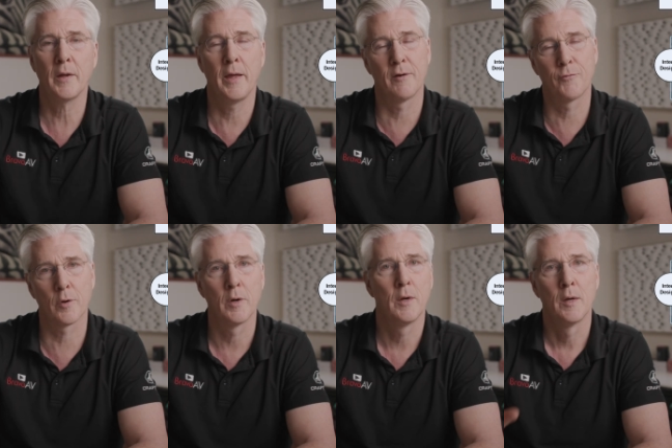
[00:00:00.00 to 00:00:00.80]
And if
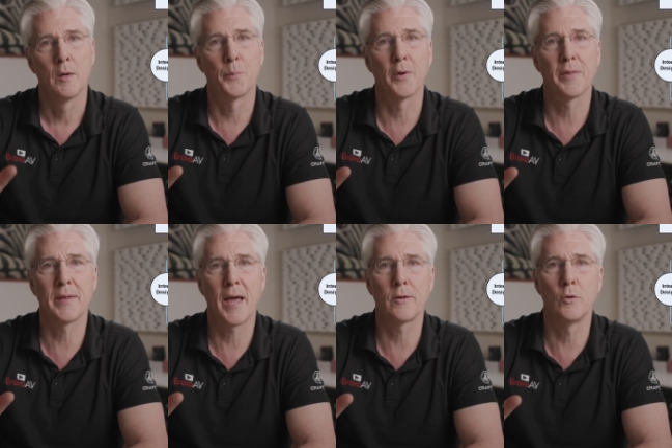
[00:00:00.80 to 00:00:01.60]
we're building
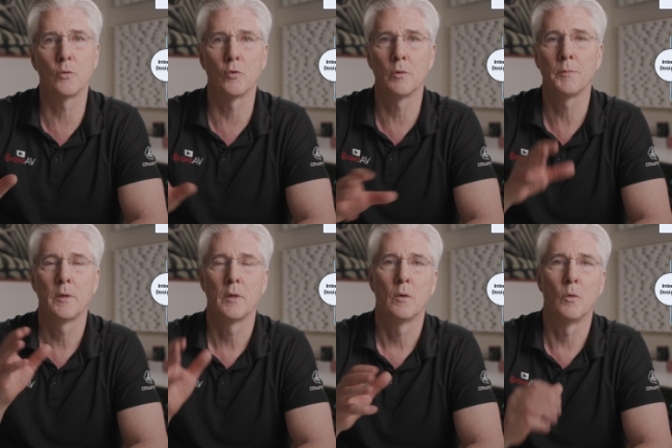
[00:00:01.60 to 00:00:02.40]
that new room,
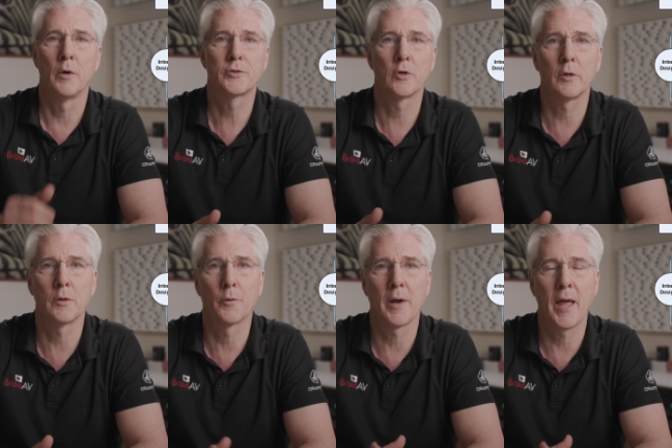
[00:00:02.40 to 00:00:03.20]
well, certainly
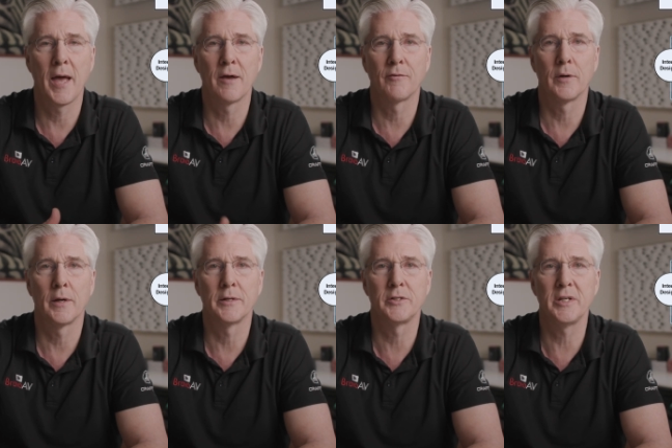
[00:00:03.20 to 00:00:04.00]
we're going to have
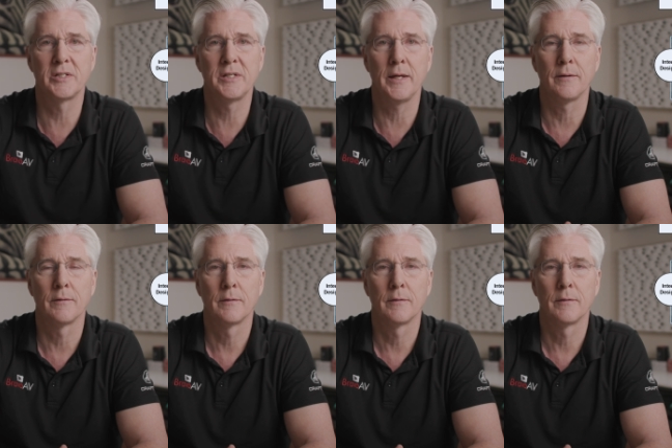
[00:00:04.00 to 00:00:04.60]
a G C.